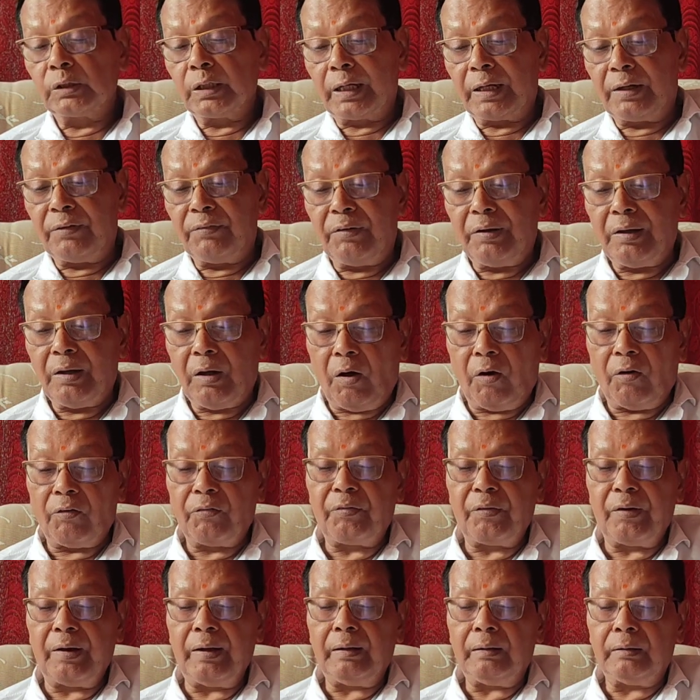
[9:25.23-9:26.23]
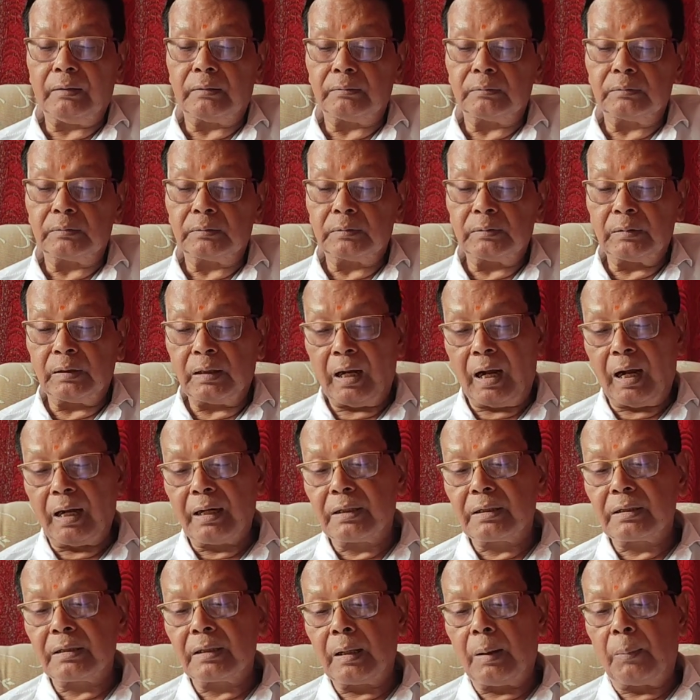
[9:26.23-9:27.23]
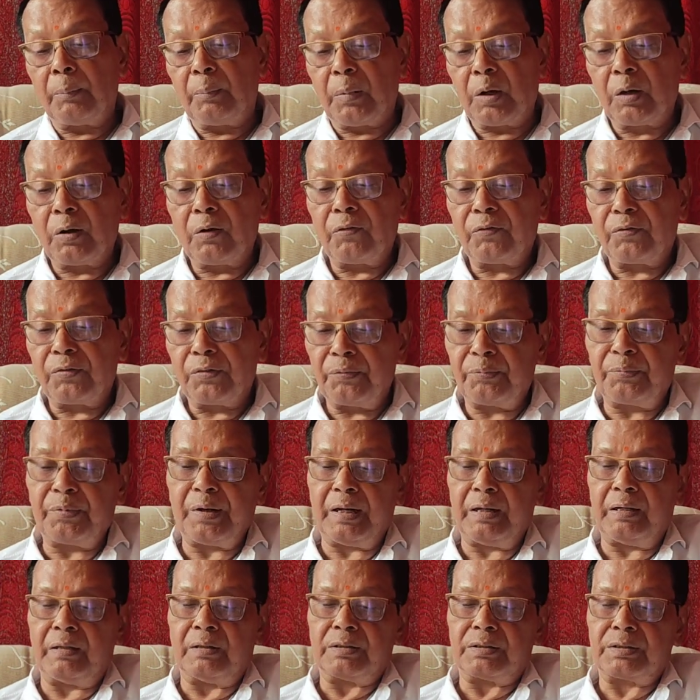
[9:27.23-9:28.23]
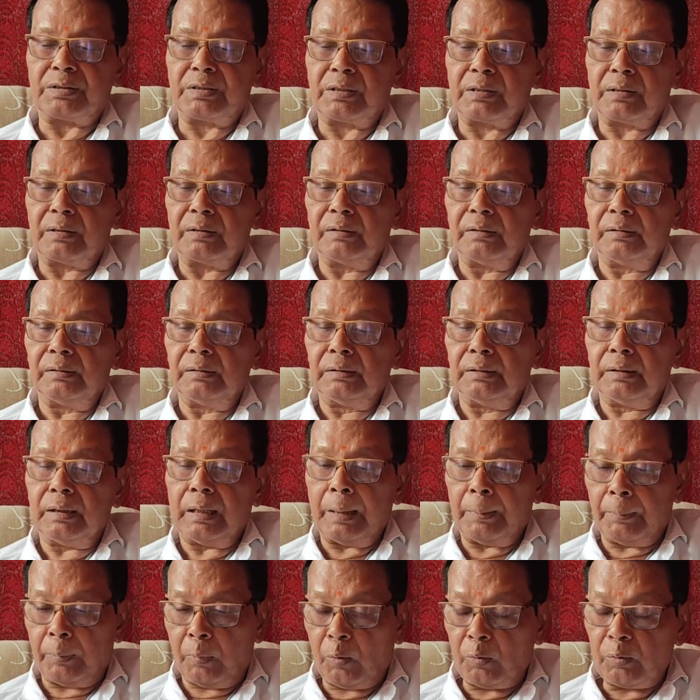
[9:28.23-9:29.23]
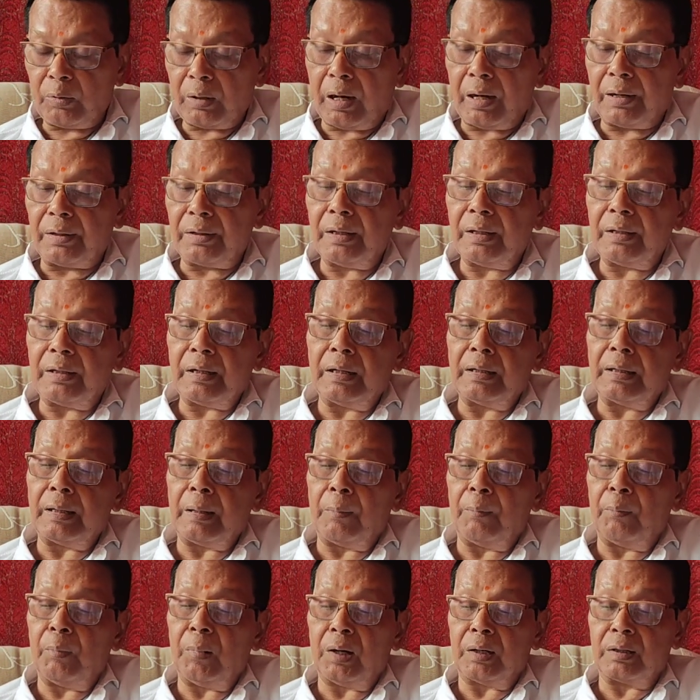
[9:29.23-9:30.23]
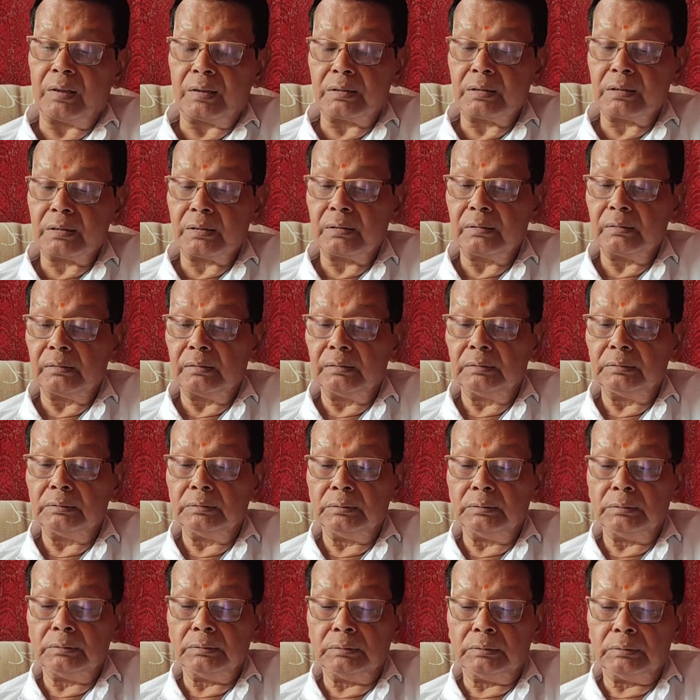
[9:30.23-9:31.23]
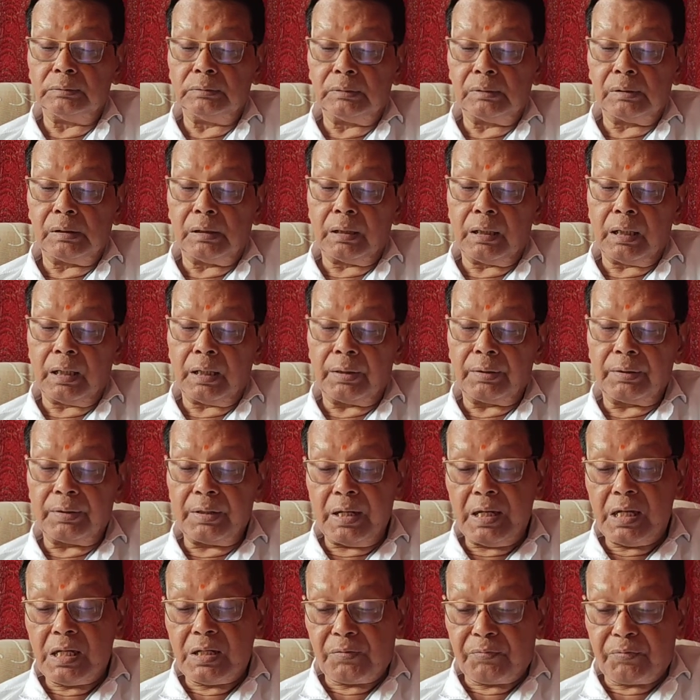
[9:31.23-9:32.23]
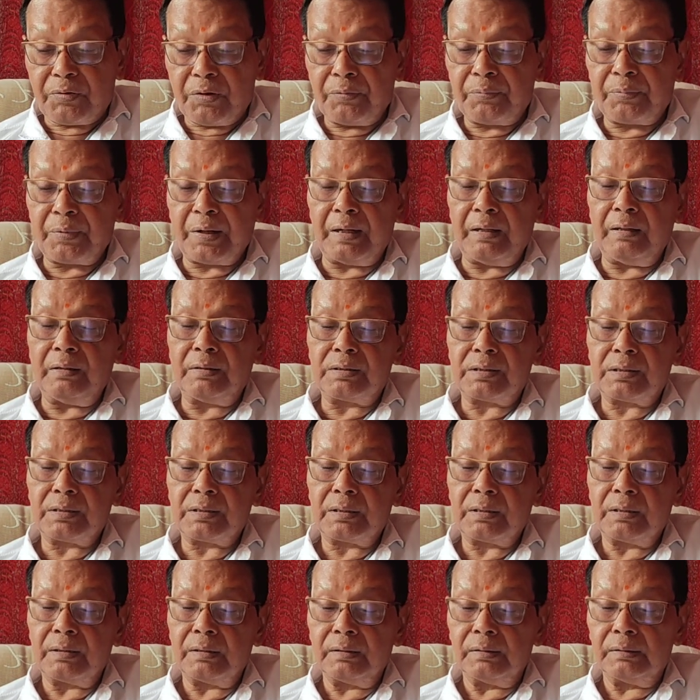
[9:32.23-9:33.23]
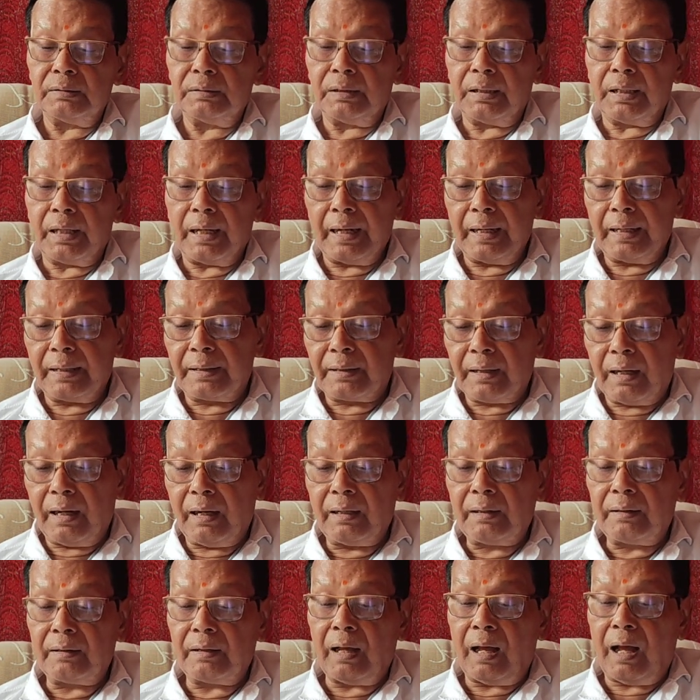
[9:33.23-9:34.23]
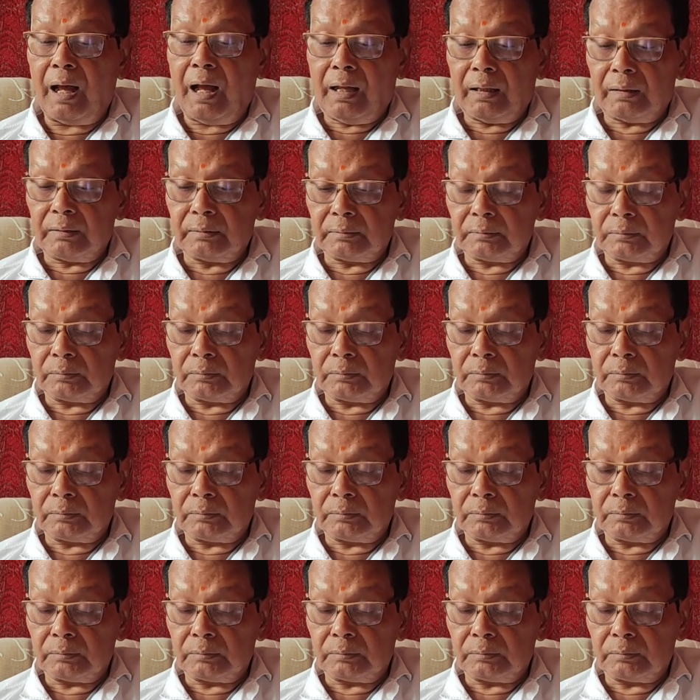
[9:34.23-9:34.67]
giving off a large number of fibrils, about 100 in numbers. These fibrils enter the